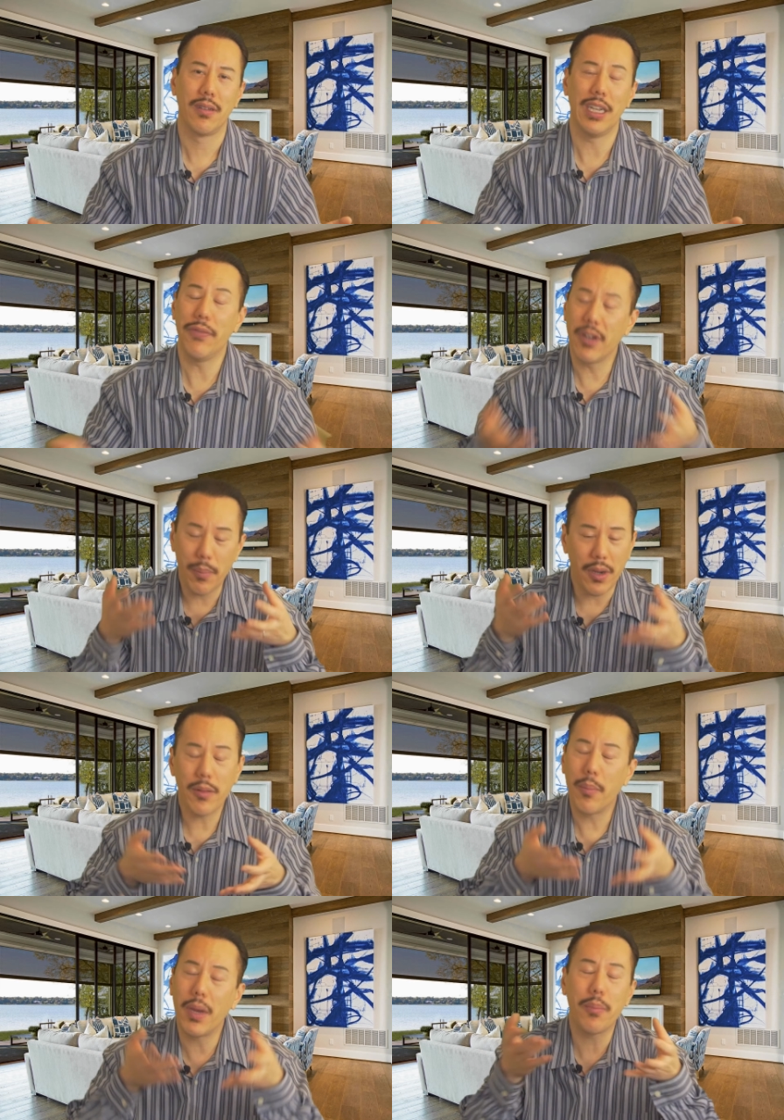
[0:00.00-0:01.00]
even among
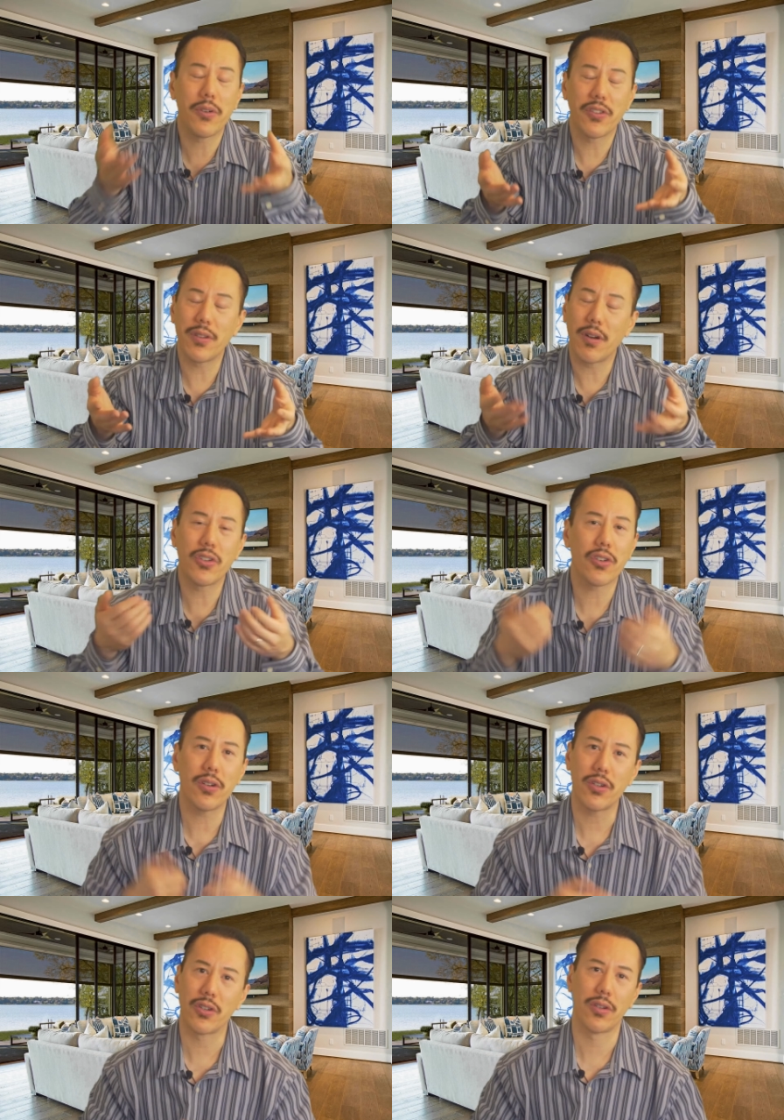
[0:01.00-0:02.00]
the members in our
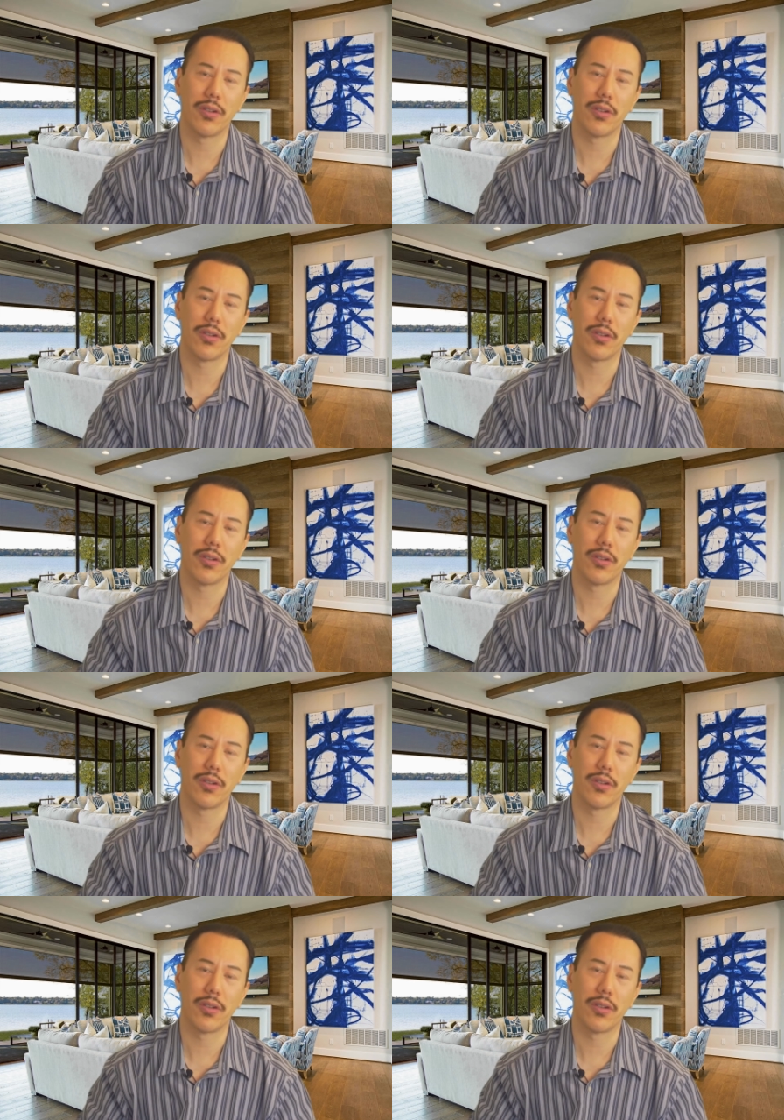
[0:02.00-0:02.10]
church.